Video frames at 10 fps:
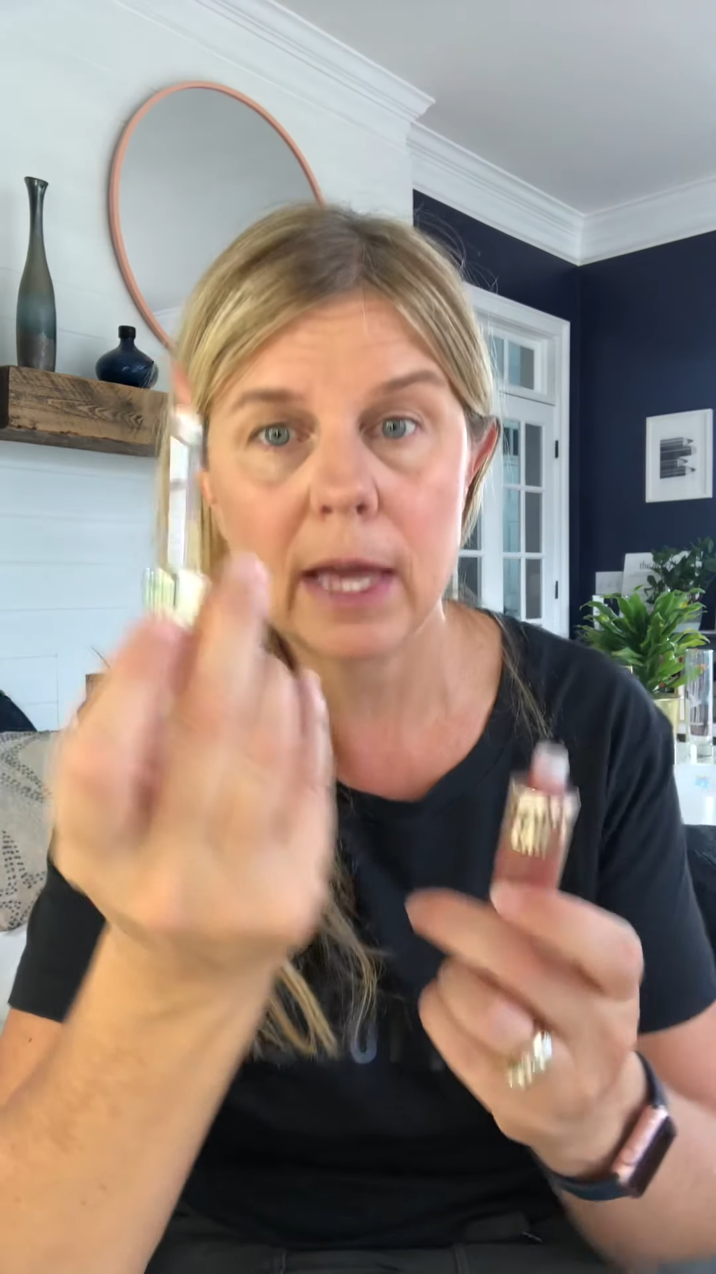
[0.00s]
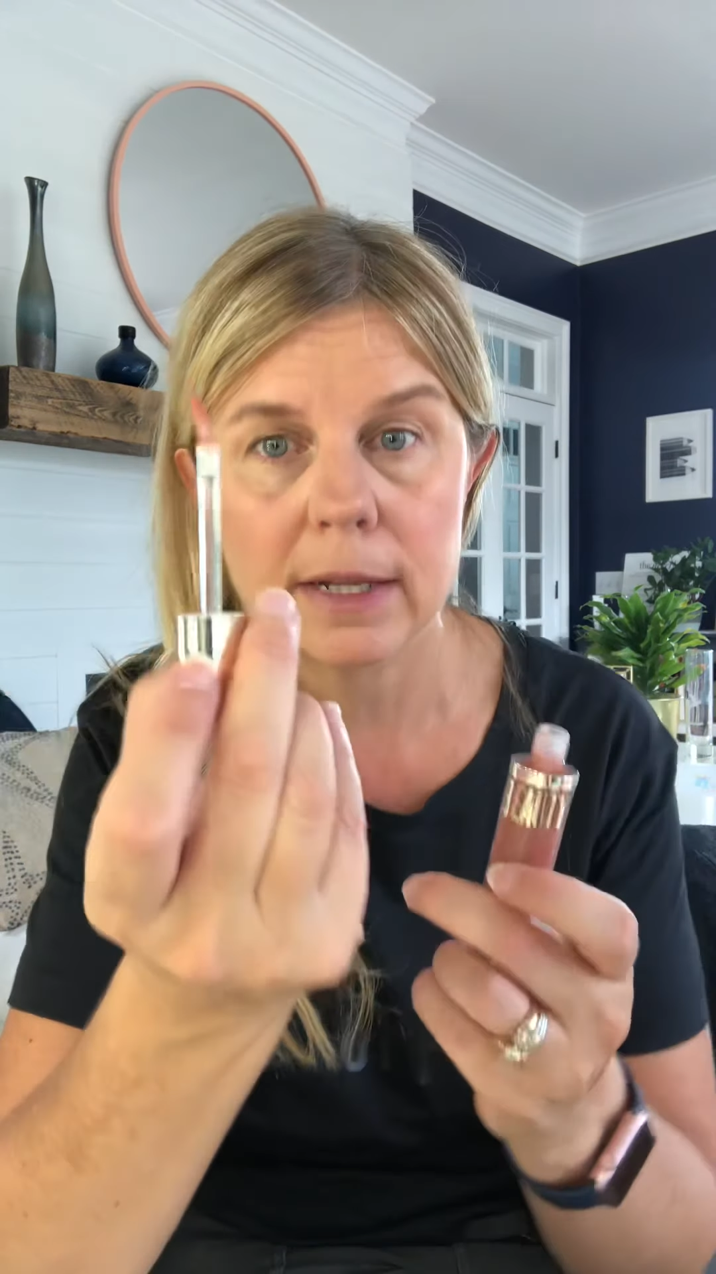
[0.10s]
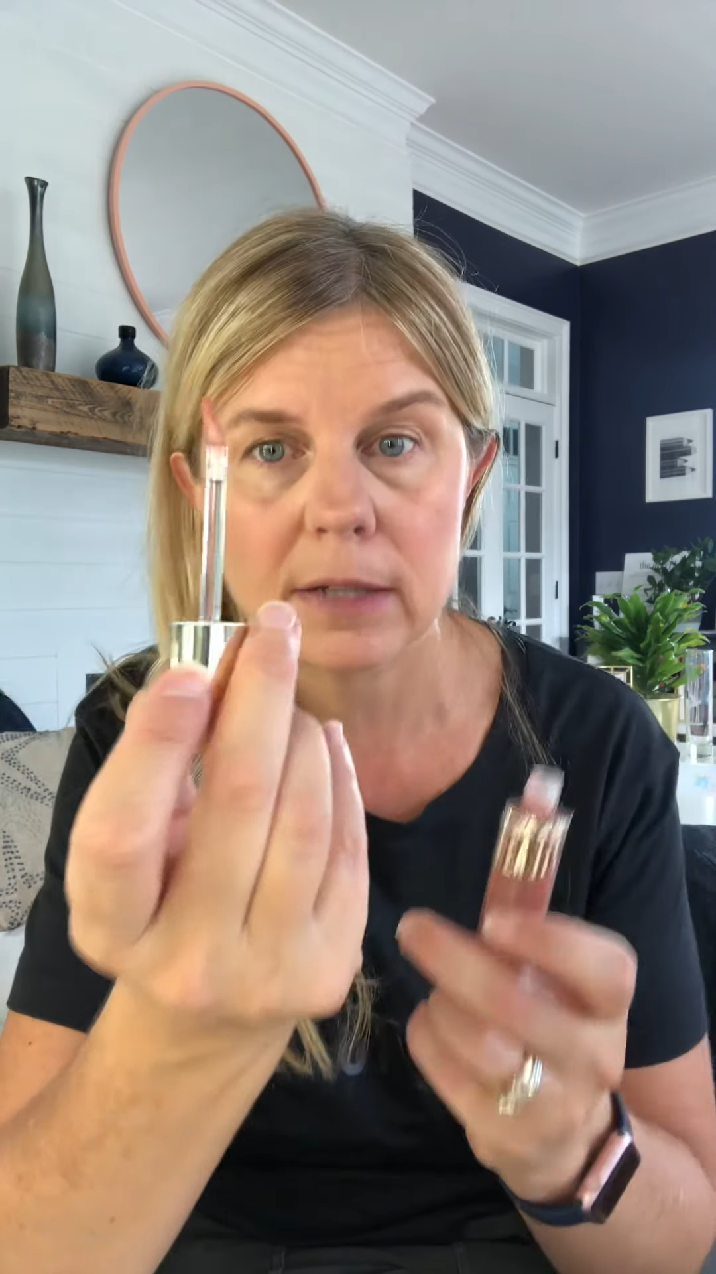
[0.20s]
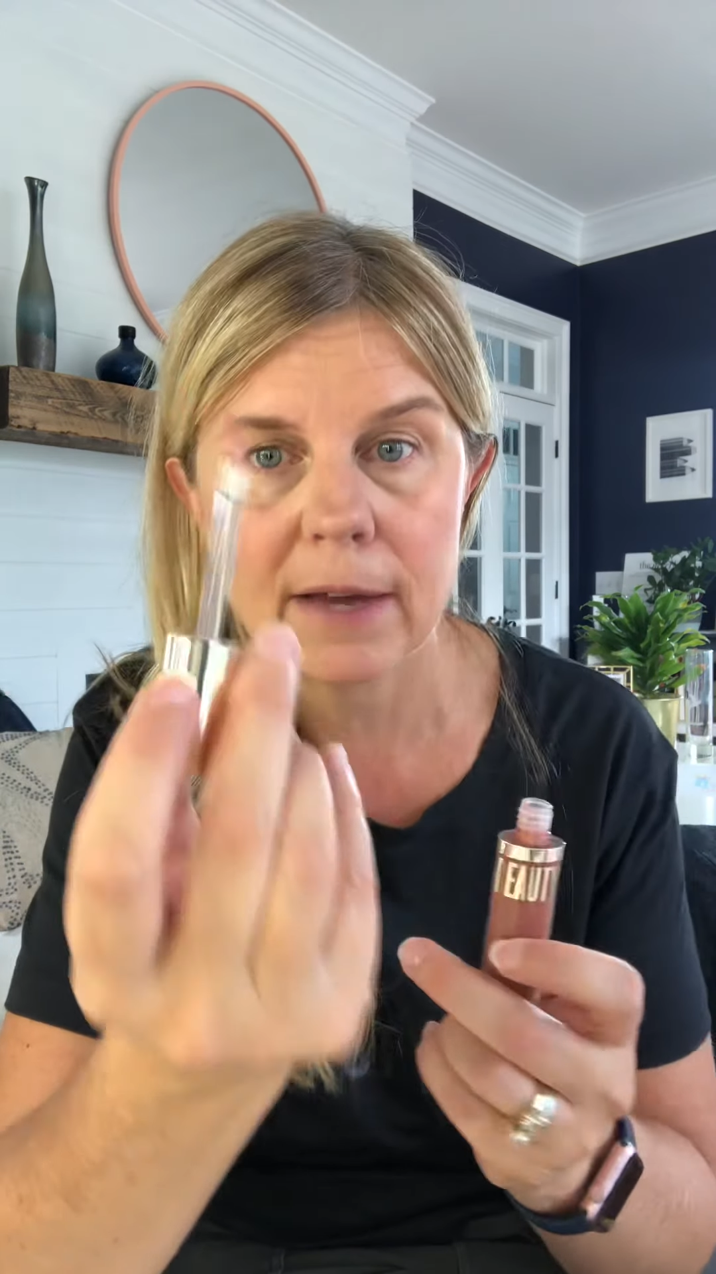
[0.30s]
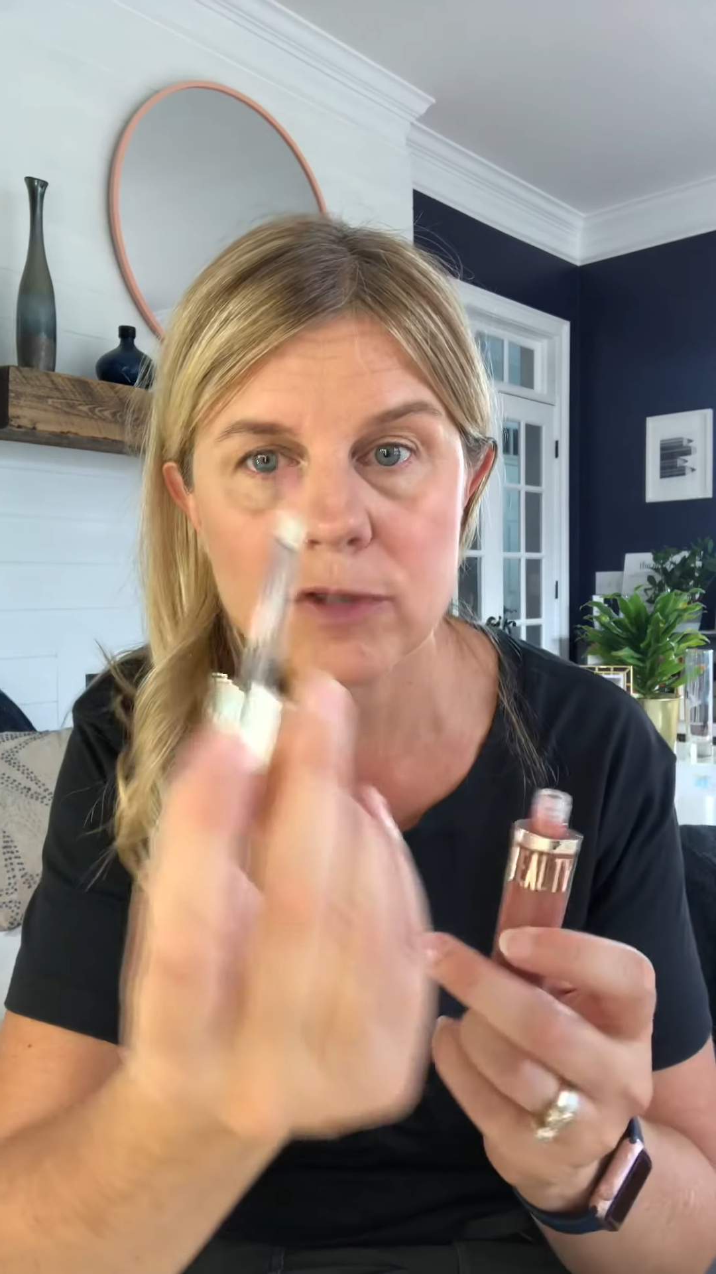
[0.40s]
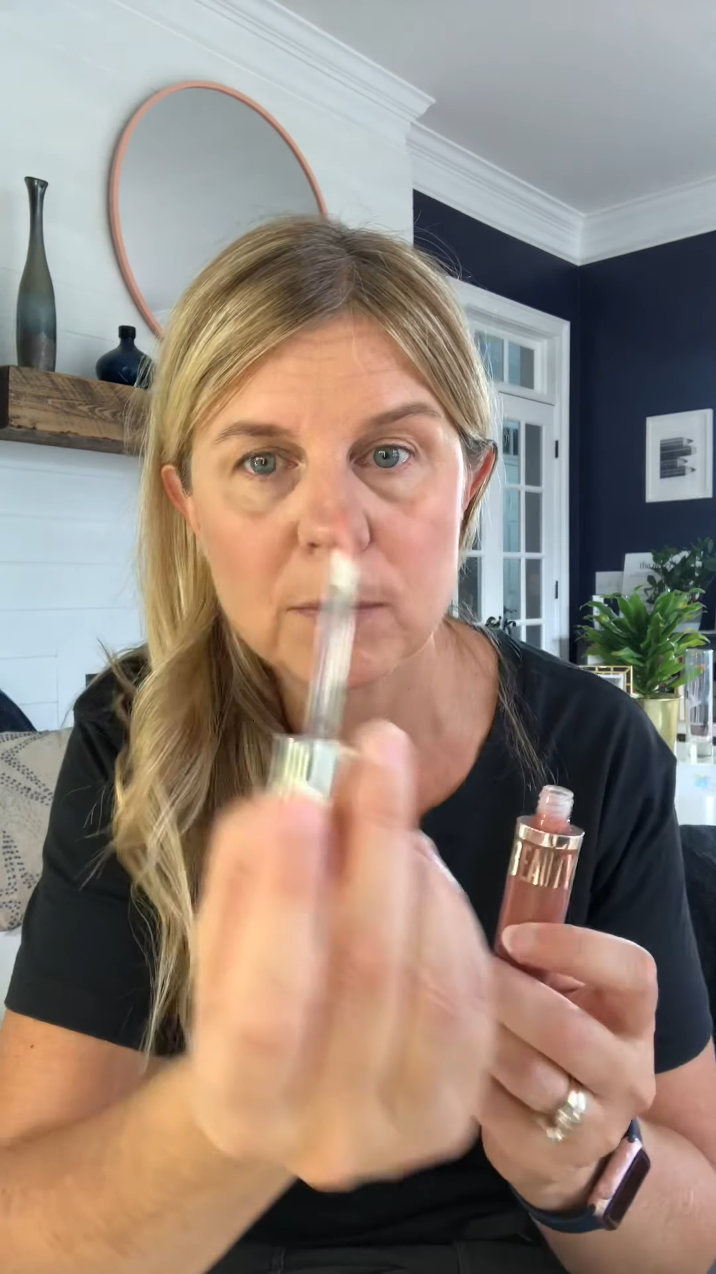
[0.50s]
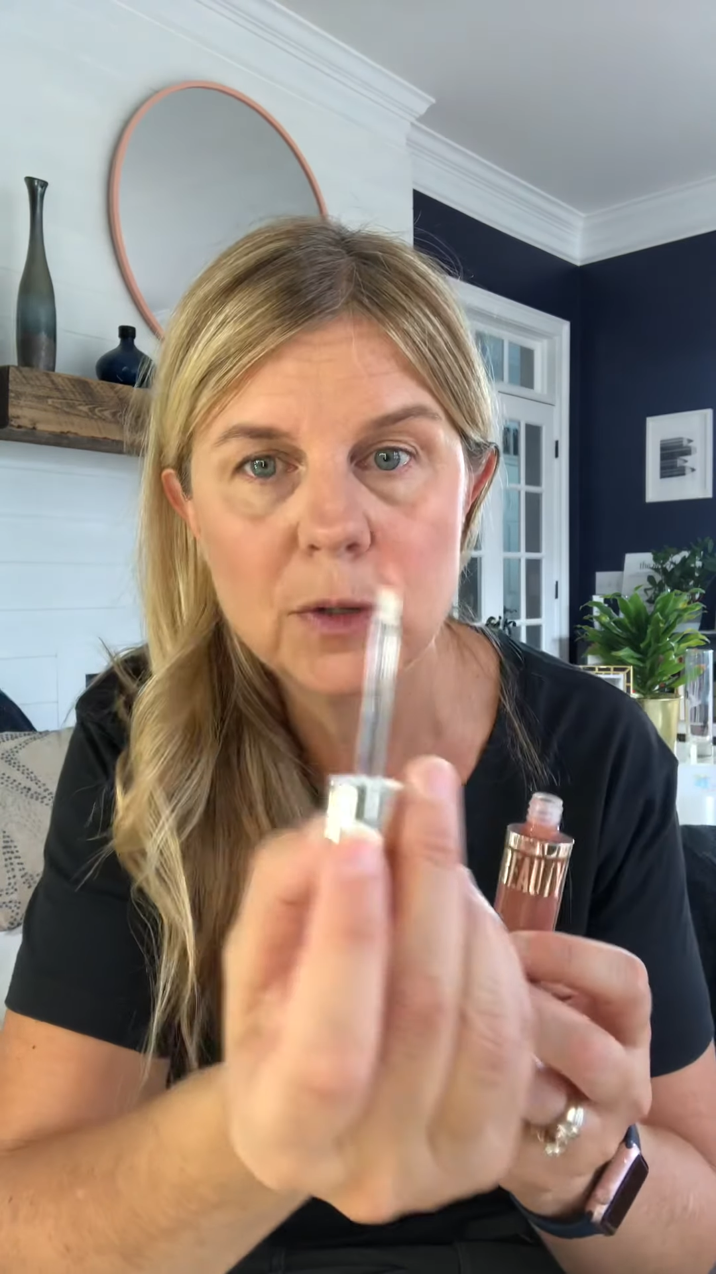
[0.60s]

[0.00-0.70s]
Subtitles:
and have some